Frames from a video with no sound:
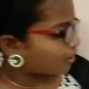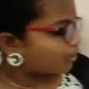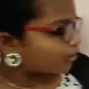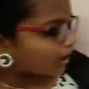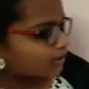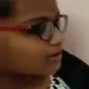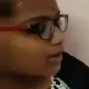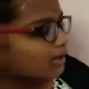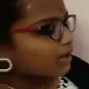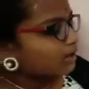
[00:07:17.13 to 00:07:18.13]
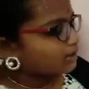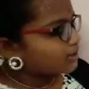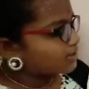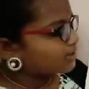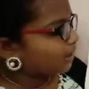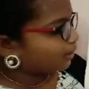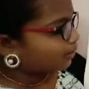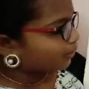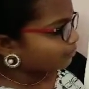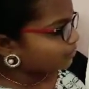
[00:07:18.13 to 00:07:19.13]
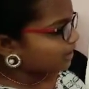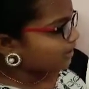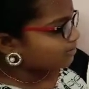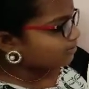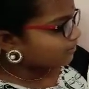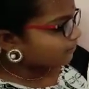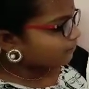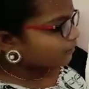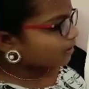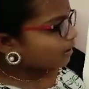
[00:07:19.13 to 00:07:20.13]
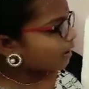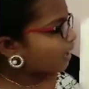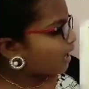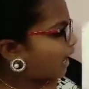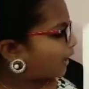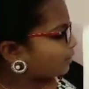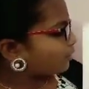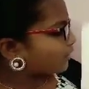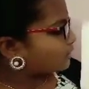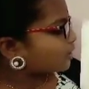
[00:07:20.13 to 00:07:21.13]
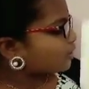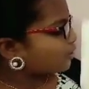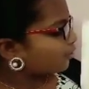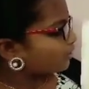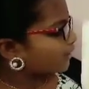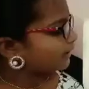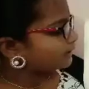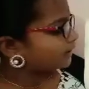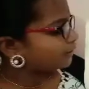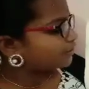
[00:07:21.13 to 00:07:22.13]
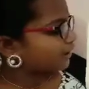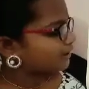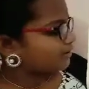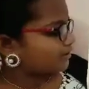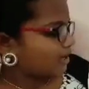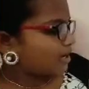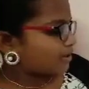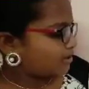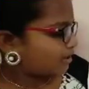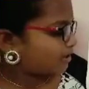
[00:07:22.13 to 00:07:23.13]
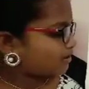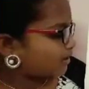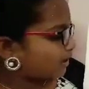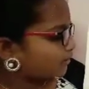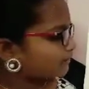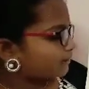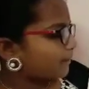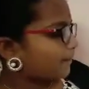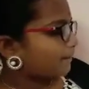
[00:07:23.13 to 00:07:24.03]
You can see this is the nucleus, and you can see nucleus in chick cells.